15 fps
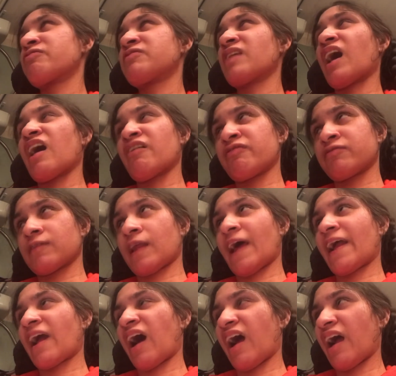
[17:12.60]
tough,
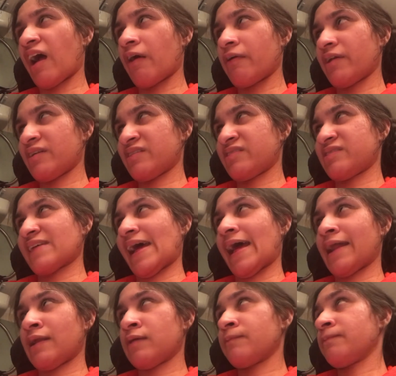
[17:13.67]
like I already
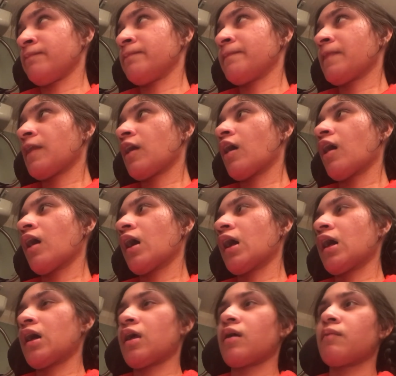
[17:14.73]
said.
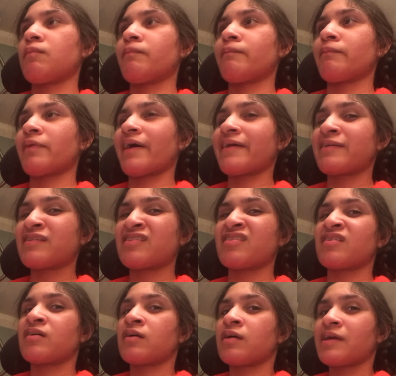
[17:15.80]
But
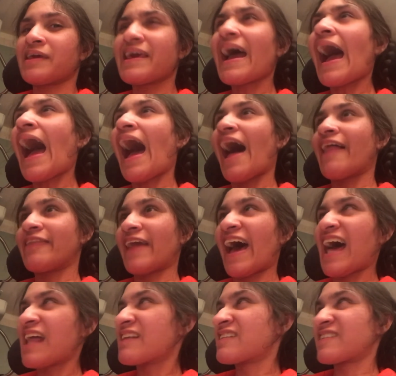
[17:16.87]
yeah,
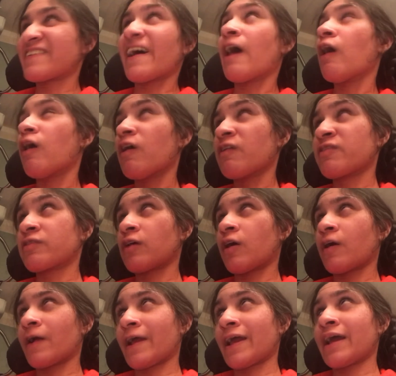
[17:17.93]
that's the whole
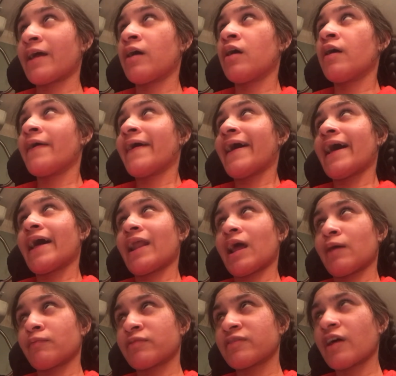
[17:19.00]
story, and
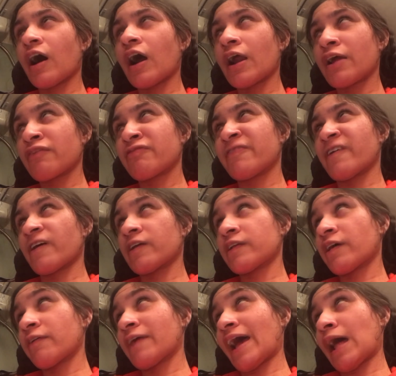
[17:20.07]
I'm sorry for
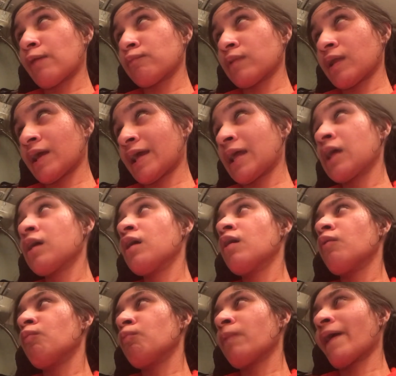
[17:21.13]
the rambling,
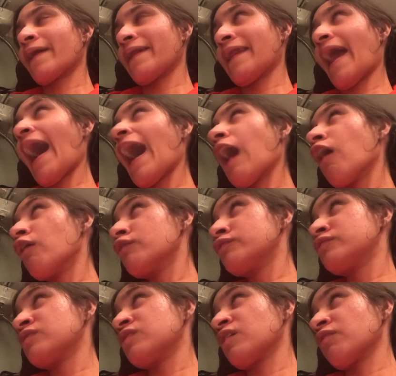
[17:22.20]
but now
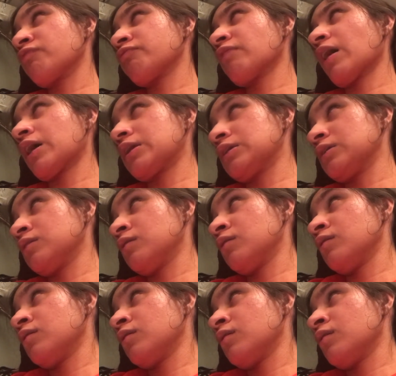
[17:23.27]
to the fun
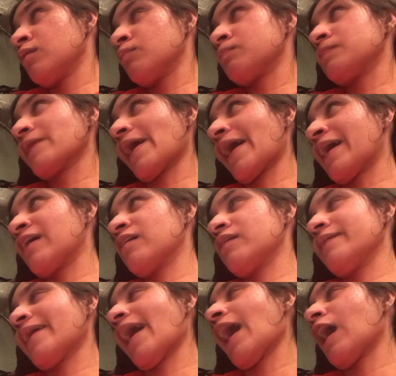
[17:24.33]
part.
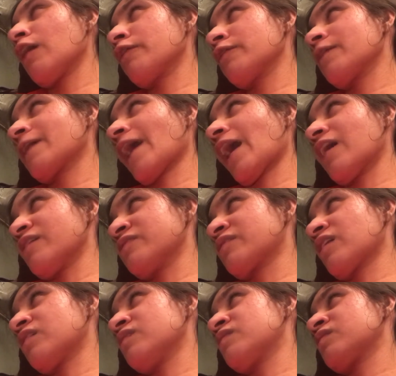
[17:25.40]
Now you guys
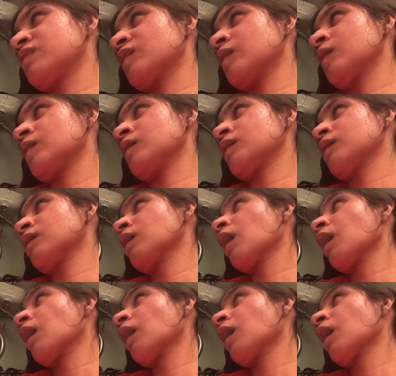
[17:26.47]
can see